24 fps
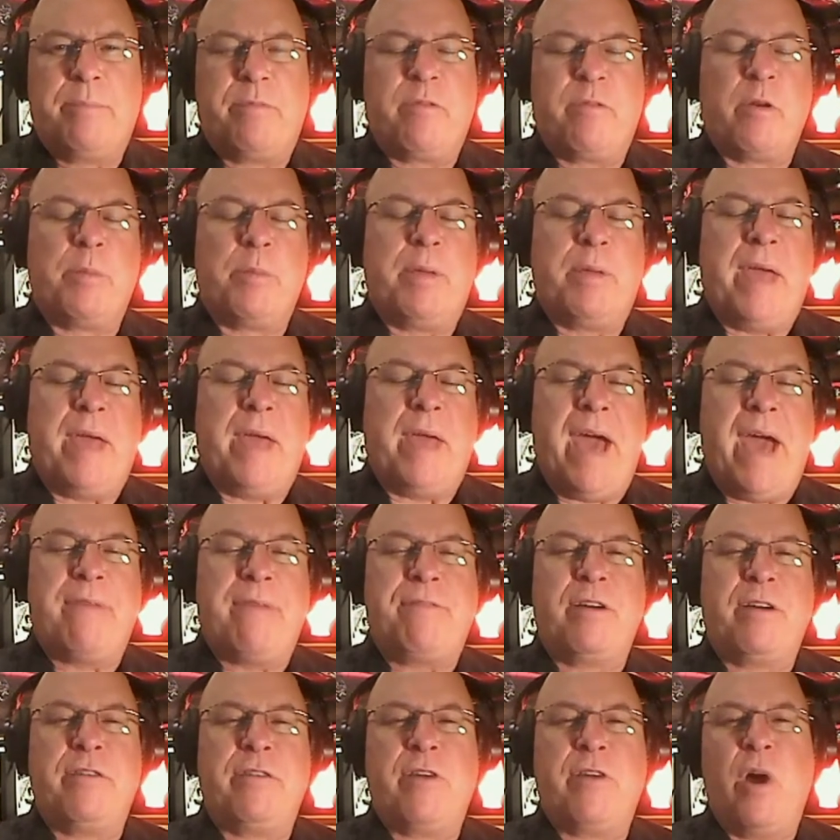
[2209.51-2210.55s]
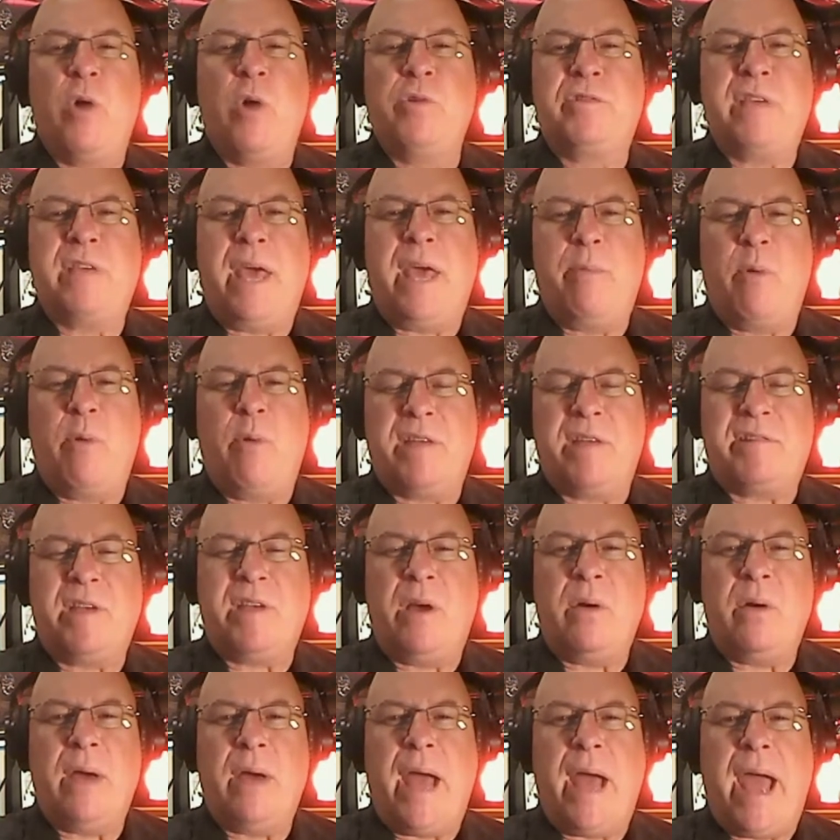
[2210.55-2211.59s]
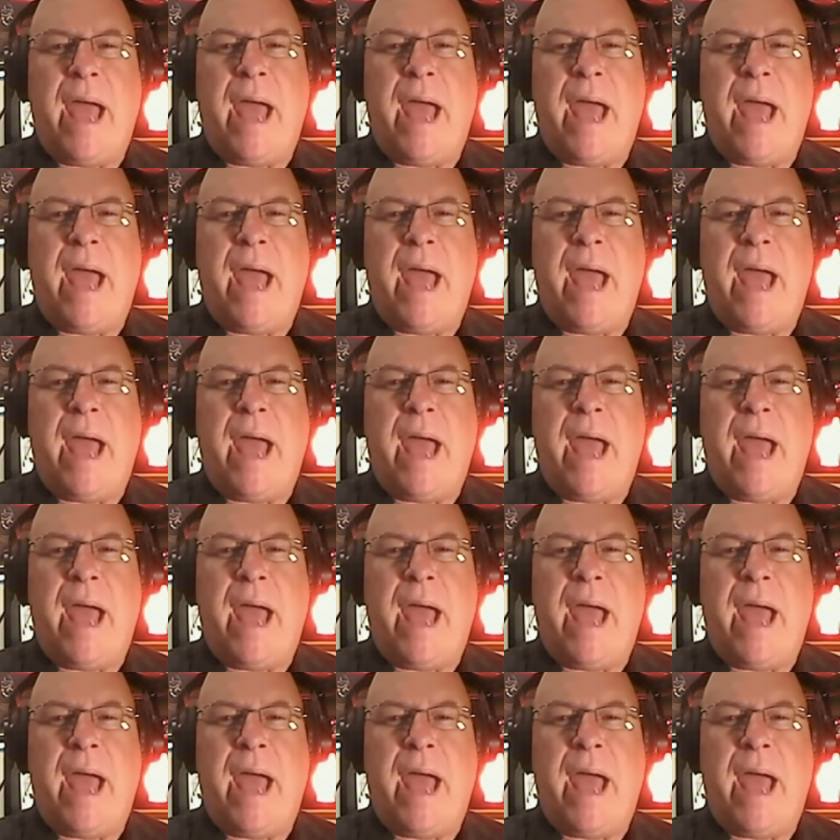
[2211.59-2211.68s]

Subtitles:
On behalf of Jose Bueso